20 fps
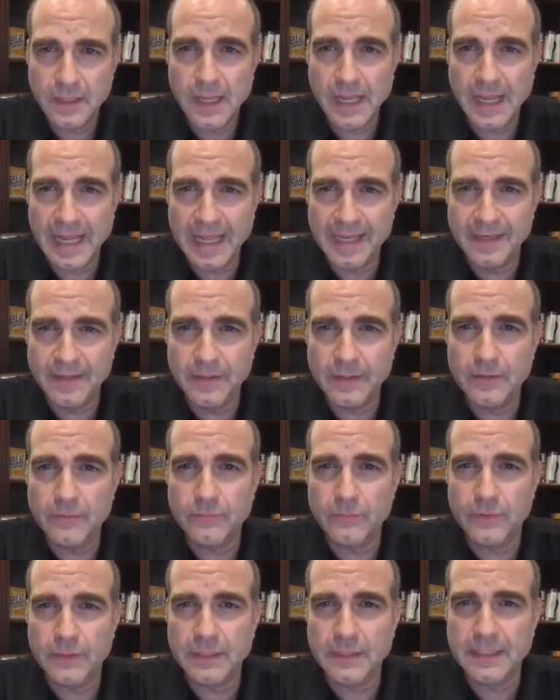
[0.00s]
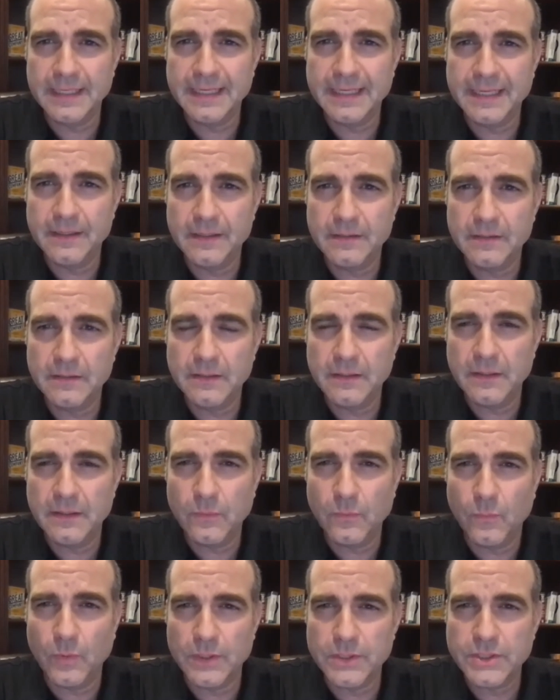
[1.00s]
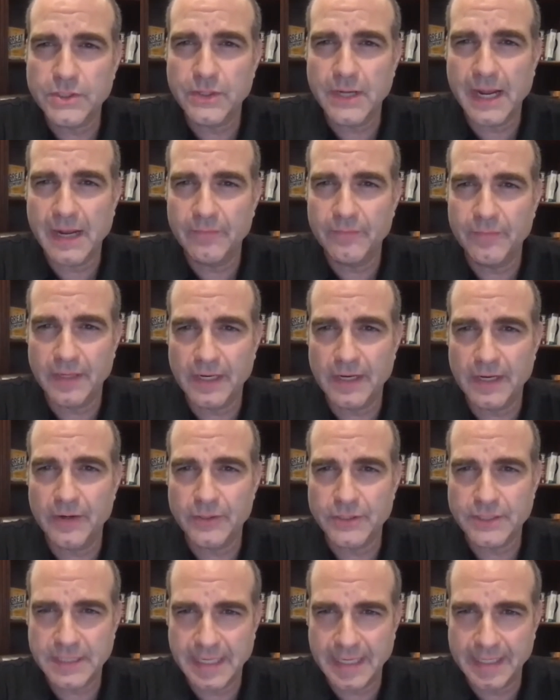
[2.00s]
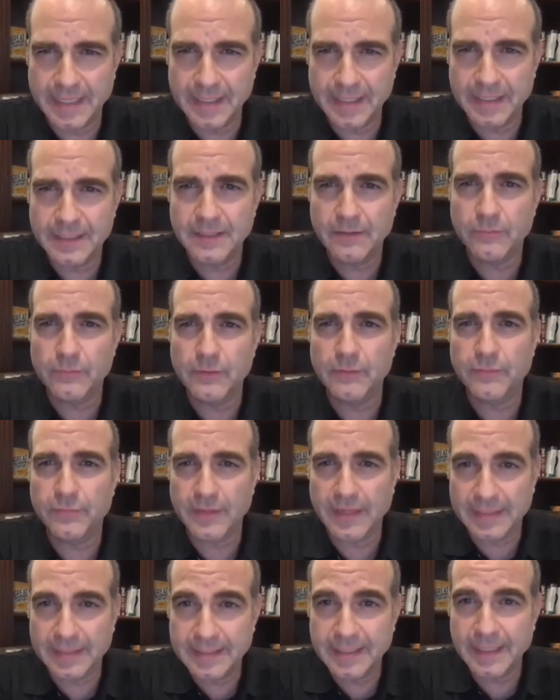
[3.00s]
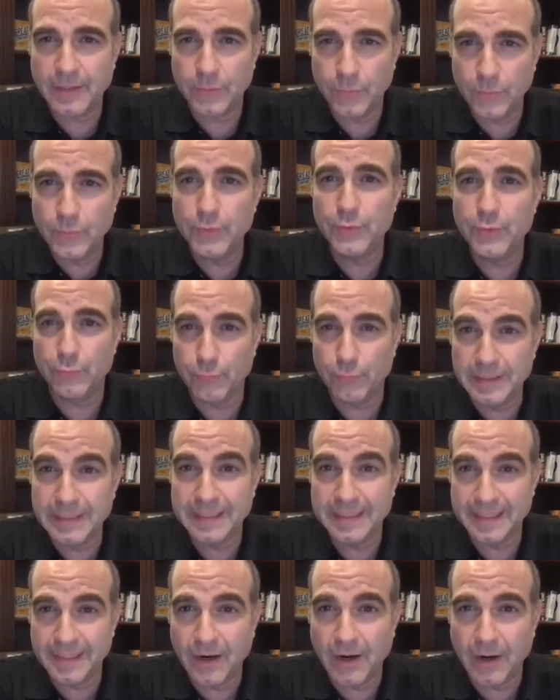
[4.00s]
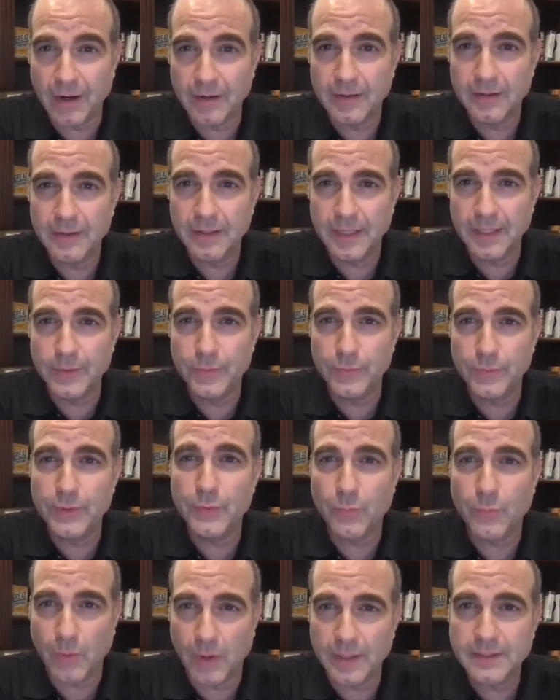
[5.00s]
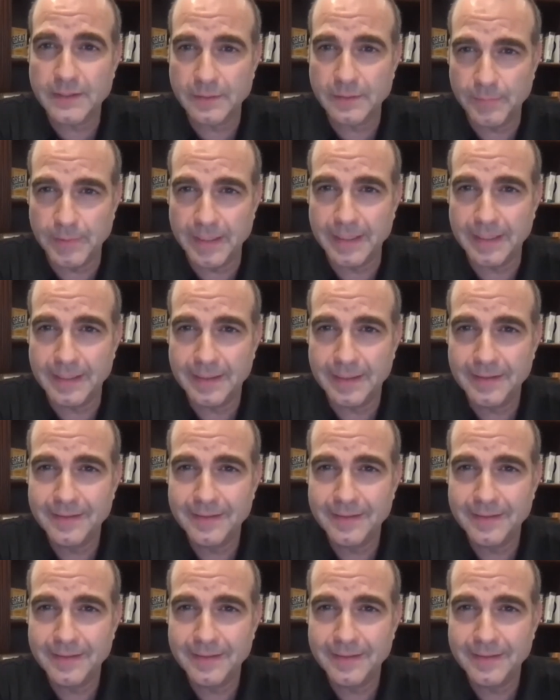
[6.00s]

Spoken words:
And really, once you have that understanding, reflecting on who you really are and who you want to be,